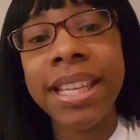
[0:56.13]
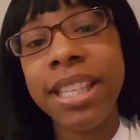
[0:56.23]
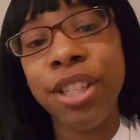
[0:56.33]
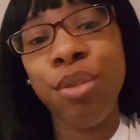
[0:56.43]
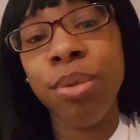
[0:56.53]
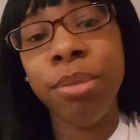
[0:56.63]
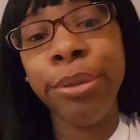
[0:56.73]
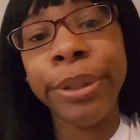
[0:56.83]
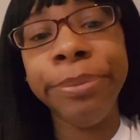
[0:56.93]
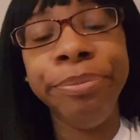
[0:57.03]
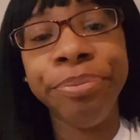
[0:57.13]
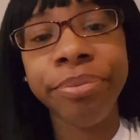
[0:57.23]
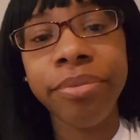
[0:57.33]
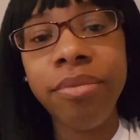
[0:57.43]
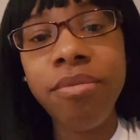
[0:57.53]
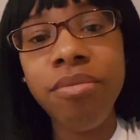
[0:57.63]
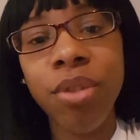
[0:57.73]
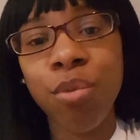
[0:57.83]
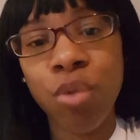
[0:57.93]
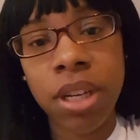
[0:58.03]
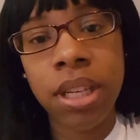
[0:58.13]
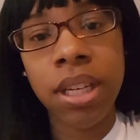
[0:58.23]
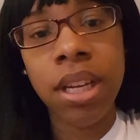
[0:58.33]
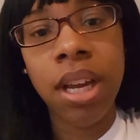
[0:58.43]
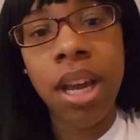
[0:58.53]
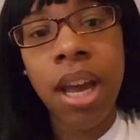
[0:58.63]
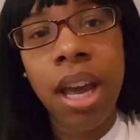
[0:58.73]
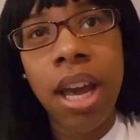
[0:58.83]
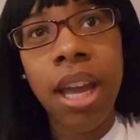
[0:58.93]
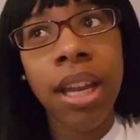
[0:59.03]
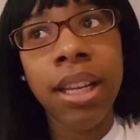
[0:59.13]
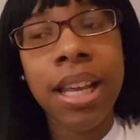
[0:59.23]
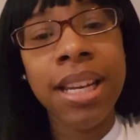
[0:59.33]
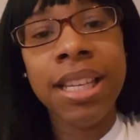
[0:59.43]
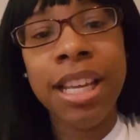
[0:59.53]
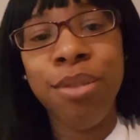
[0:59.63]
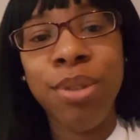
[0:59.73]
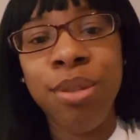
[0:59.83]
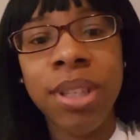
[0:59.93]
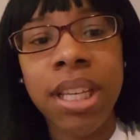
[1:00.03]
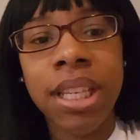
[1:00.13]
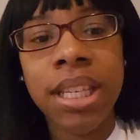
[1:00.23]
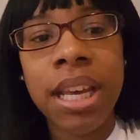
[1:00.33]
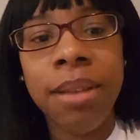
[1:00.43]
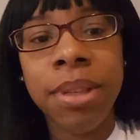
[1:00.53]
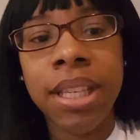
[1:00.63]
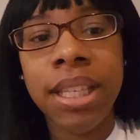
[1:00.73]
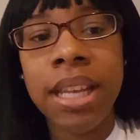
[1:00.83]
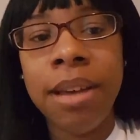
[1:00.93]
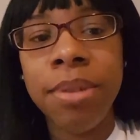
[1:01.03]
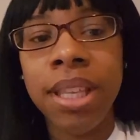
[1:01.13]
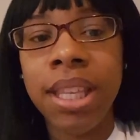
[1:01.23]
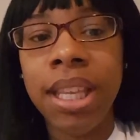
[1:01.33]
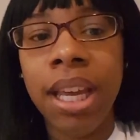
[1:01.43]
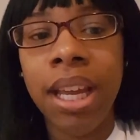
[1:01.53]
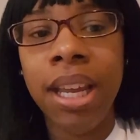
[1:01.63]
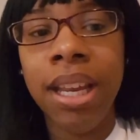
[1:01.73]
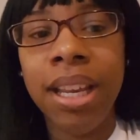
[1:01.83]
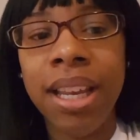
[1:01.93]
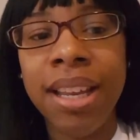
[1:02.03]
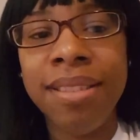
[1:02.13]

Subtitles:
since you were born, really. And a lot of times we don't take the time to stop and say,